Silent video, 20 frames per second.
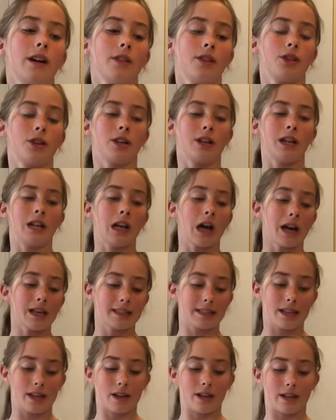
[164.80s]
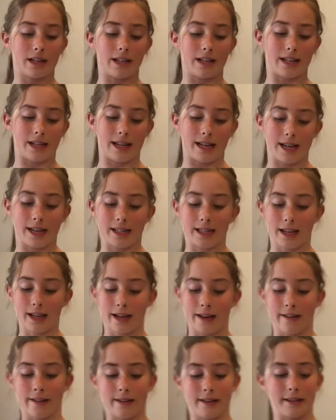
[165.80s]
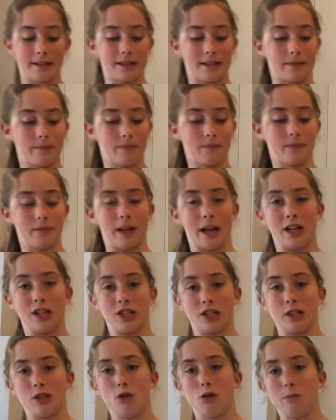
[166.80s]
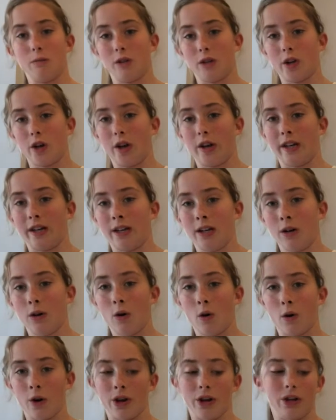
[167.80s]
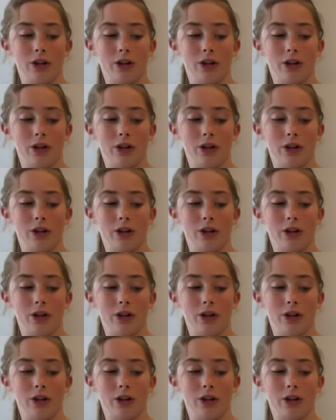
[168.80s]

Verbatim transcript: The last thing you're gonna need is like just normal coconut oil.